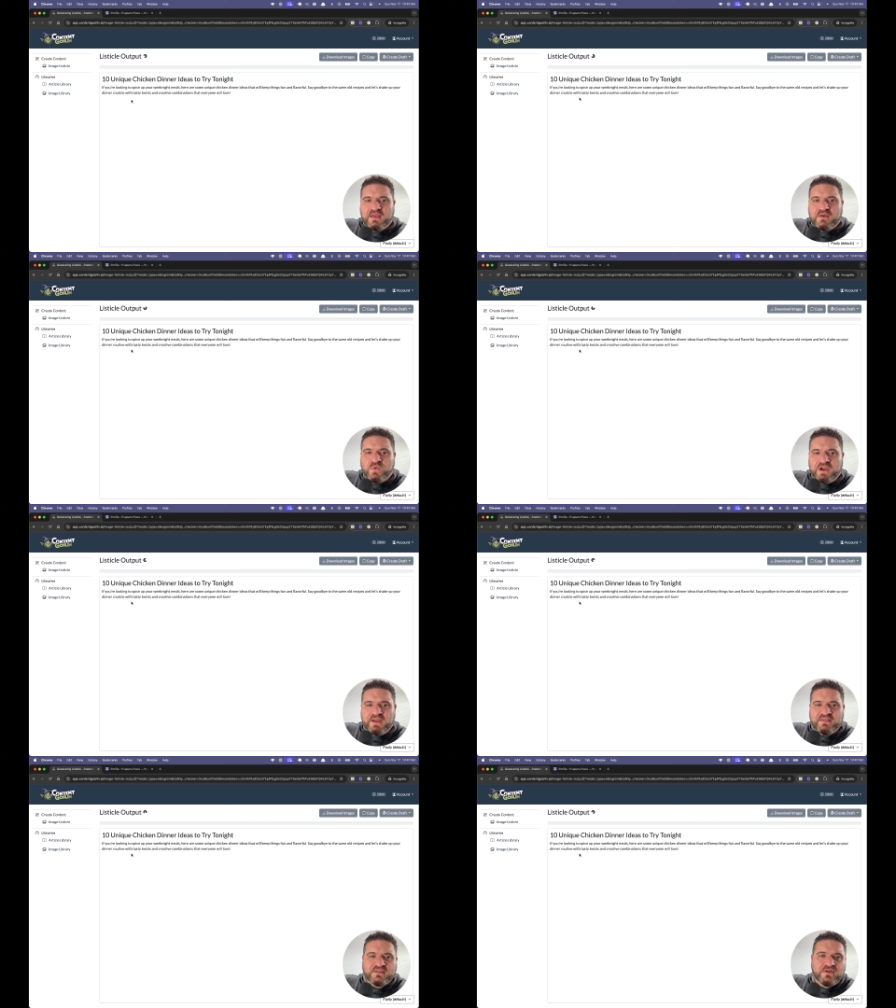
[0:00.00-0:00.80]

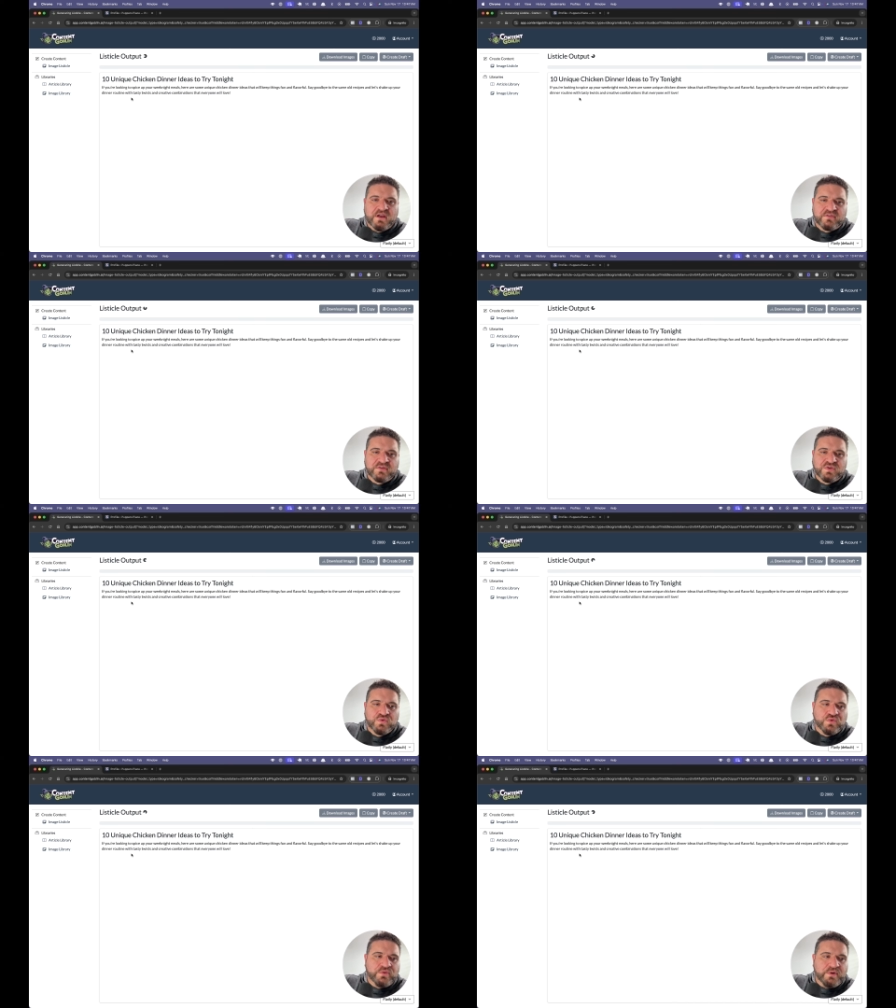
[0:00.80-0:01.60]
Whereas our other
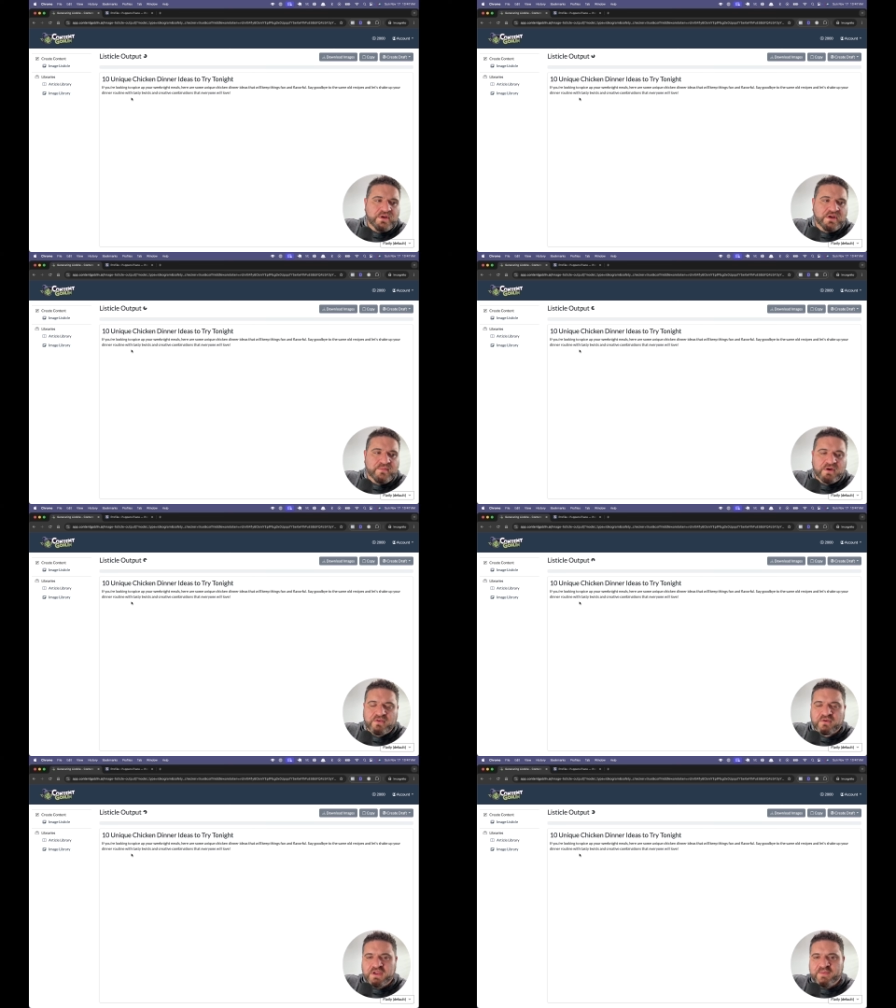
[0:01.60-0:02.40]
tool, our
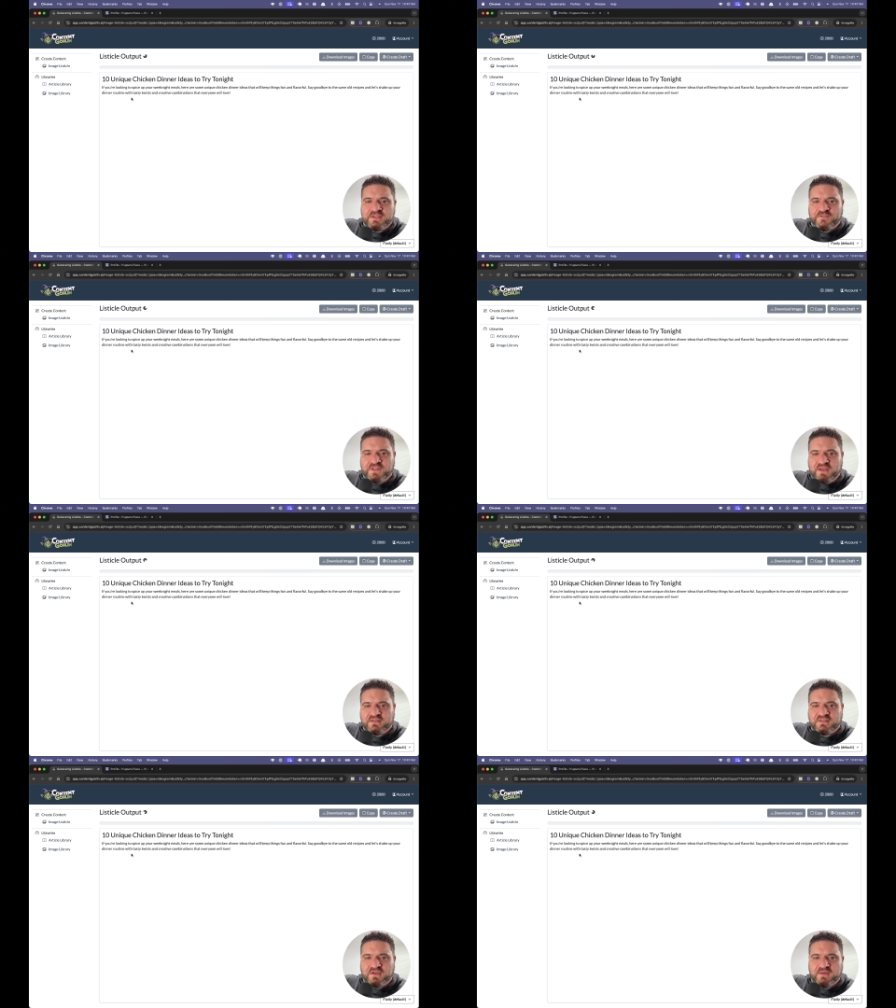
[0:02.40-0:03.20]
other image
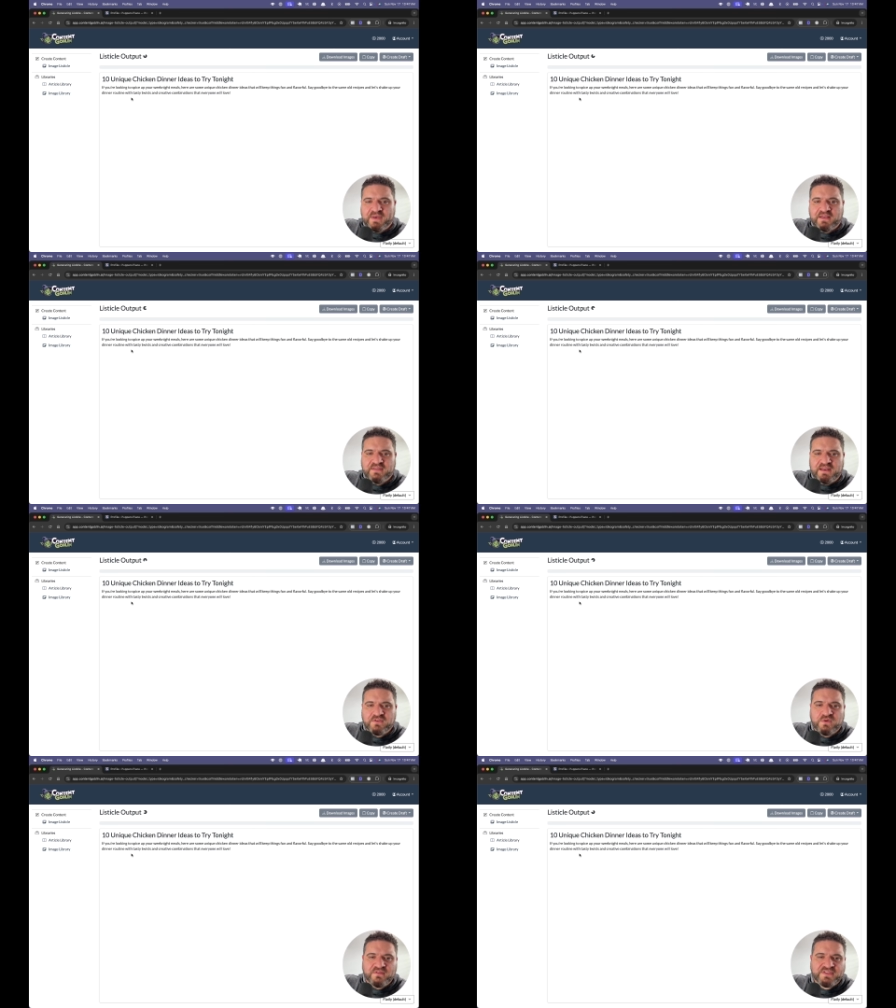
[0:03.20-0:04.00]
Flux, took about 10 or
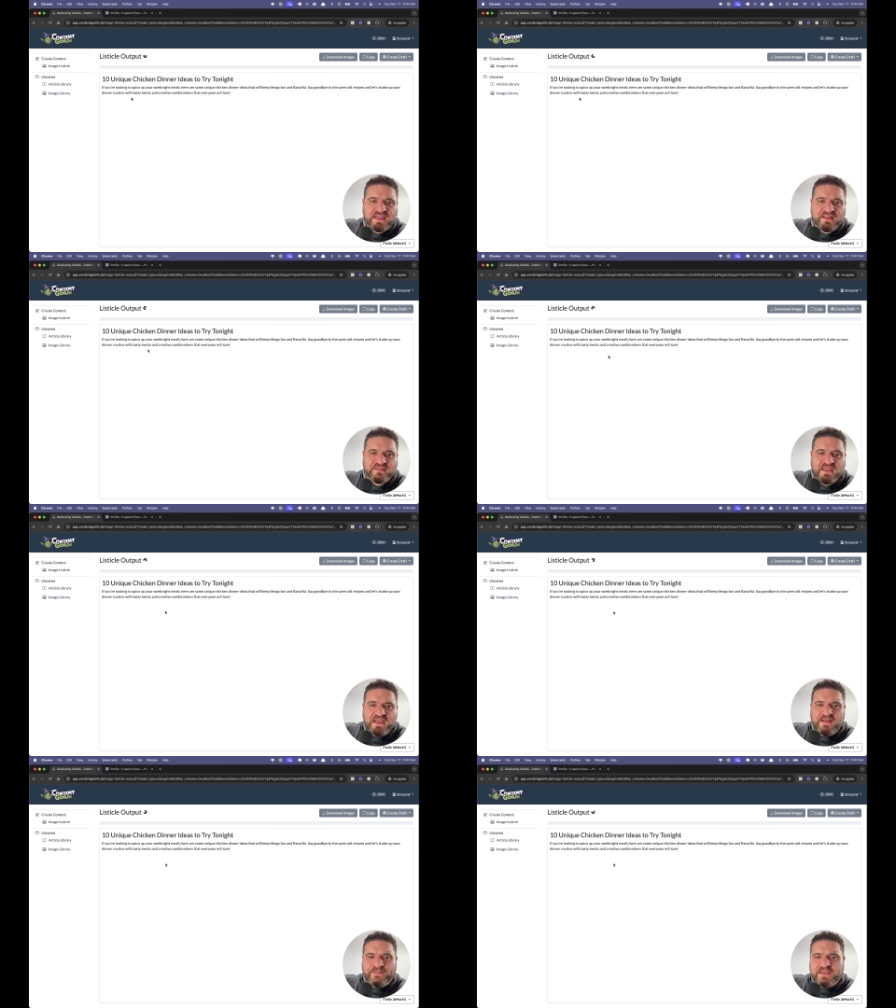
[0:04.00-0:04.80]
12 seconds.
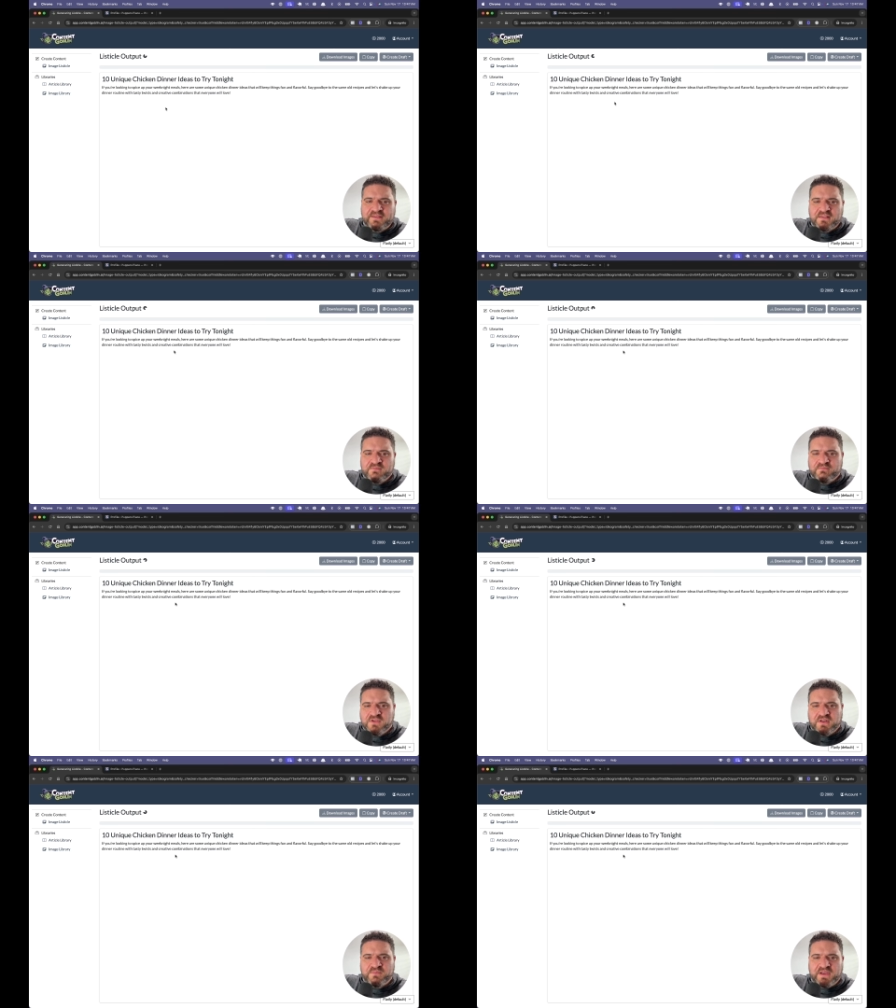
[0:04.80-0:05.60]
This is
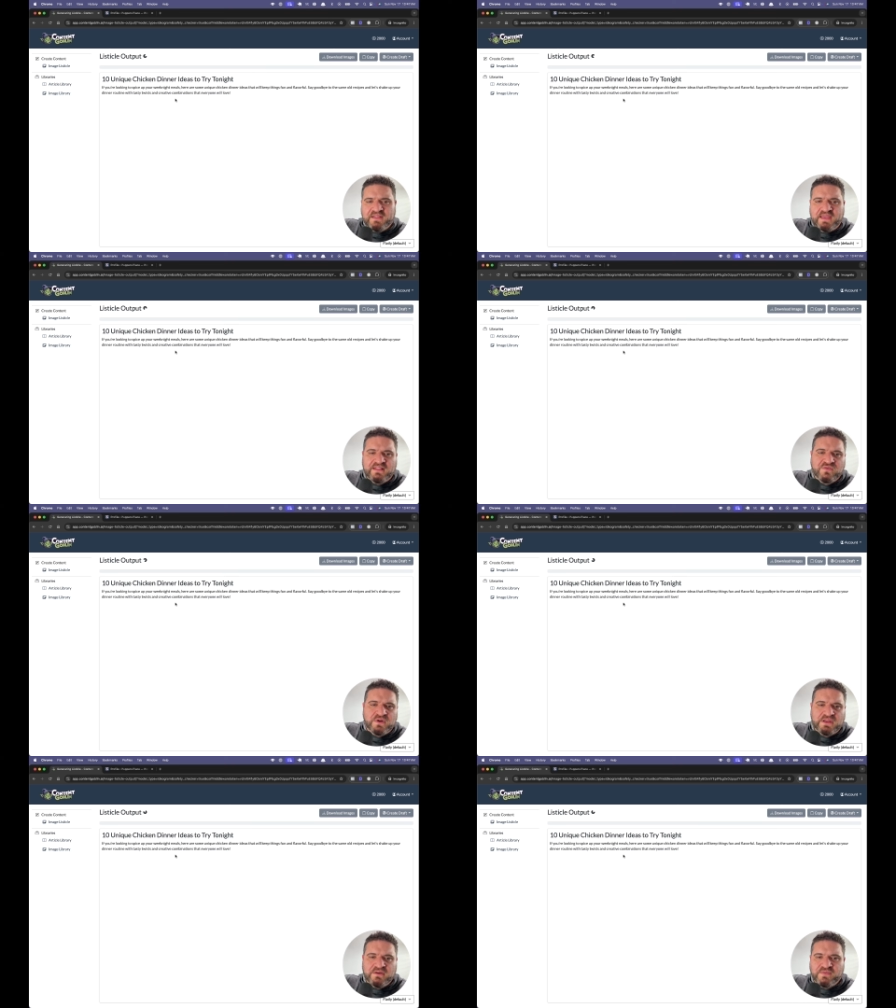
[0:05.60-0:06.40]
going to probably take
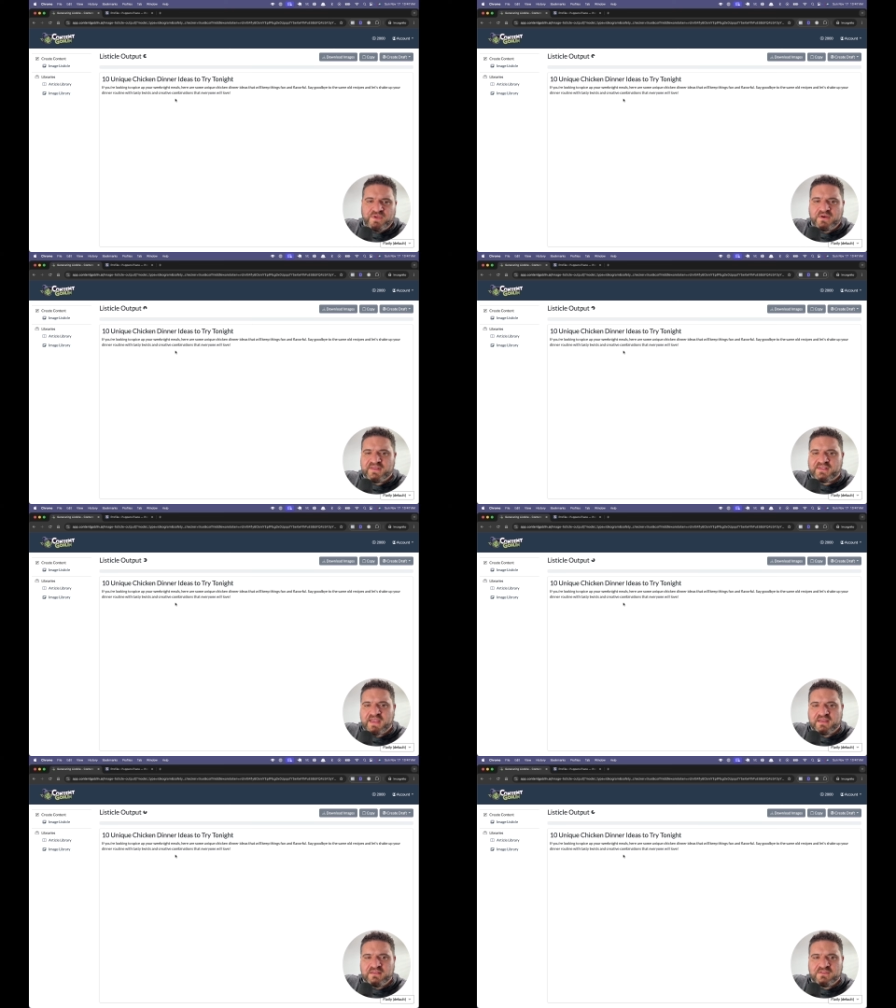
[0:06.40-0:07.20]
20 or 30
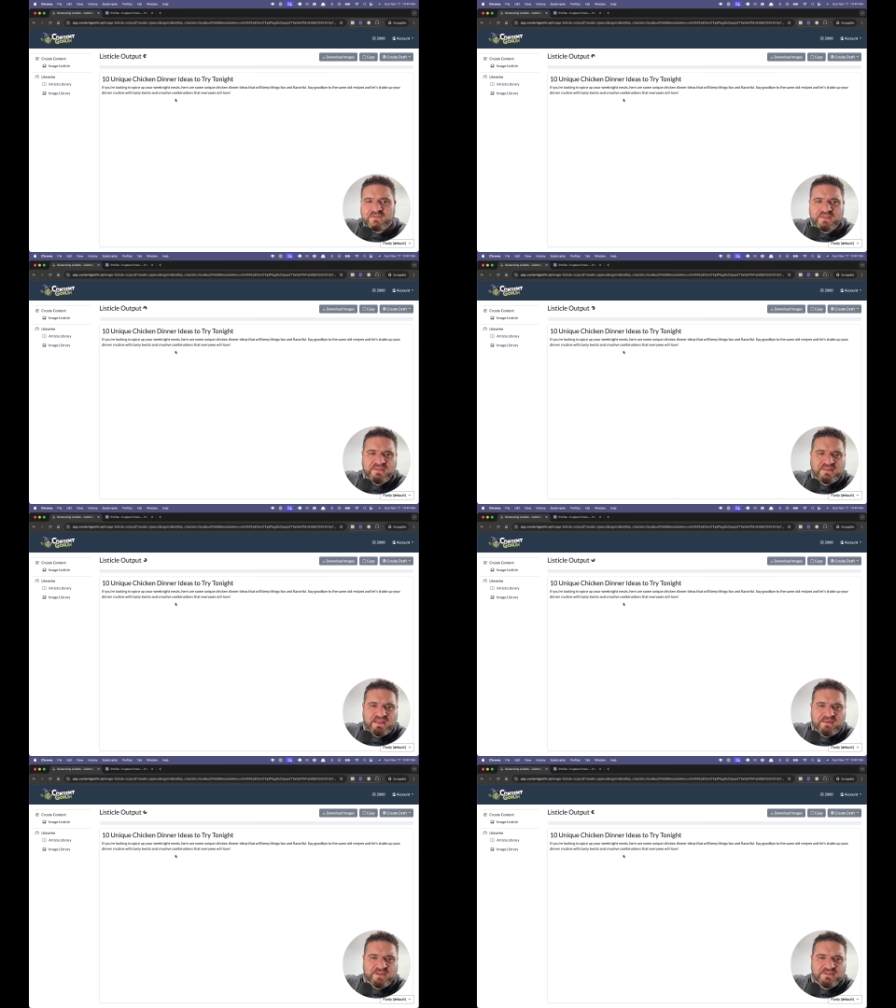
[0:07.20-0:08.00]
seconds for these
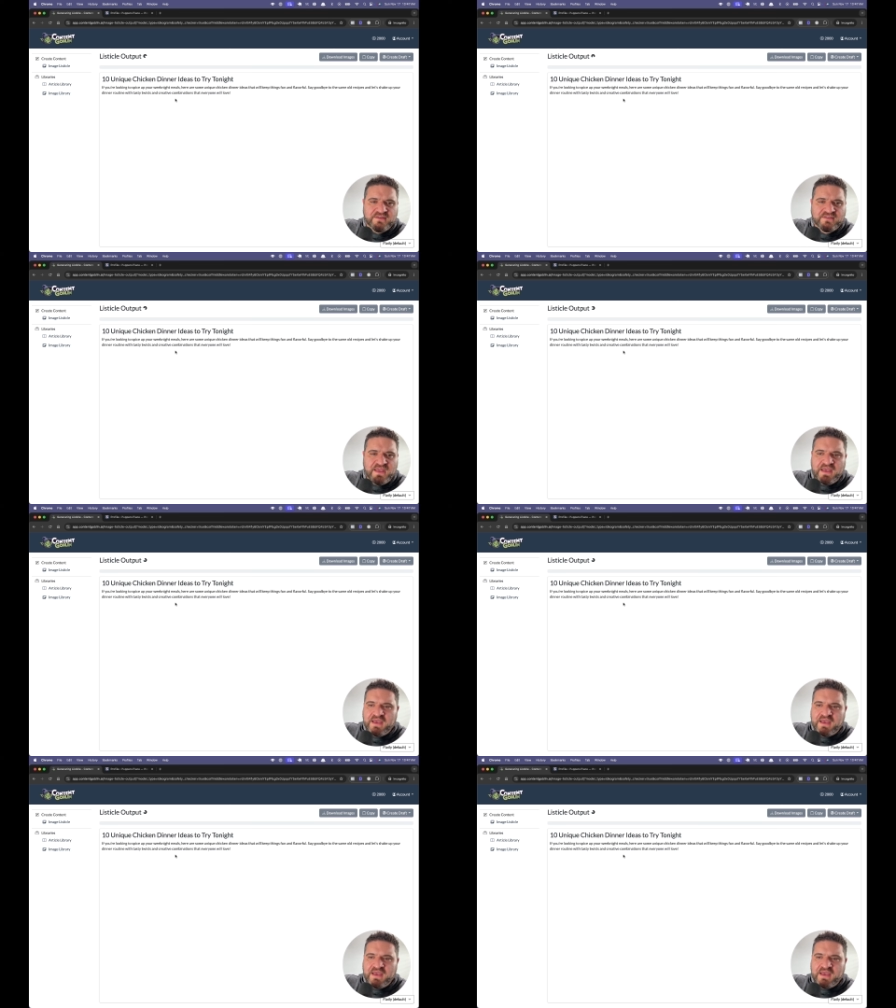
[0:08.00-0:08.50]
10 images.